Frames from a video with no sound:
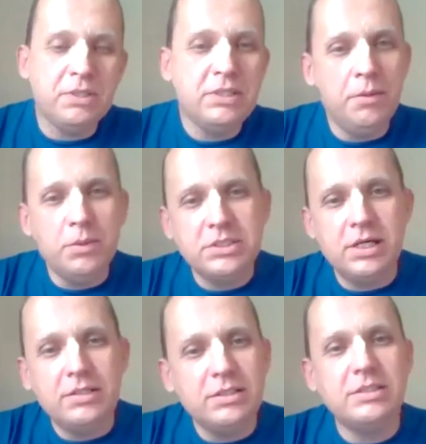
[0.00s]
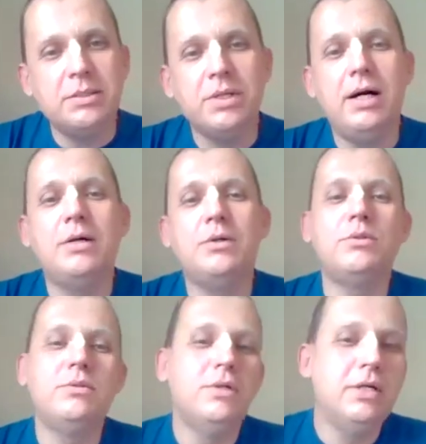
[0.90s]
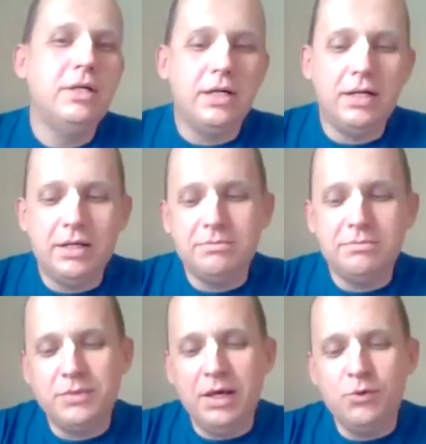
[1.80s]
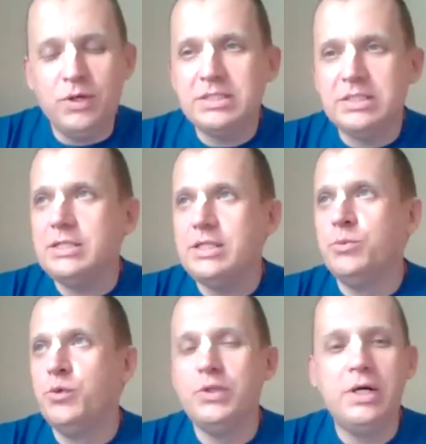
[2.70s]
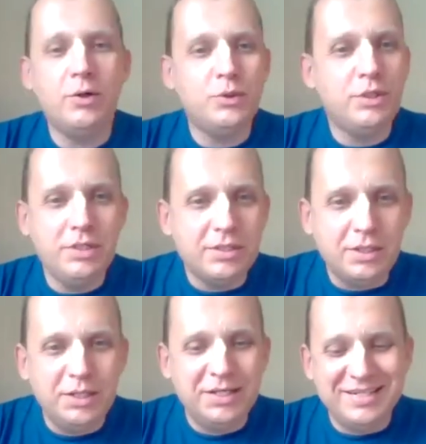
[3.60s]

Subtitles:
the pandemic started, somehow everyone started moving down here.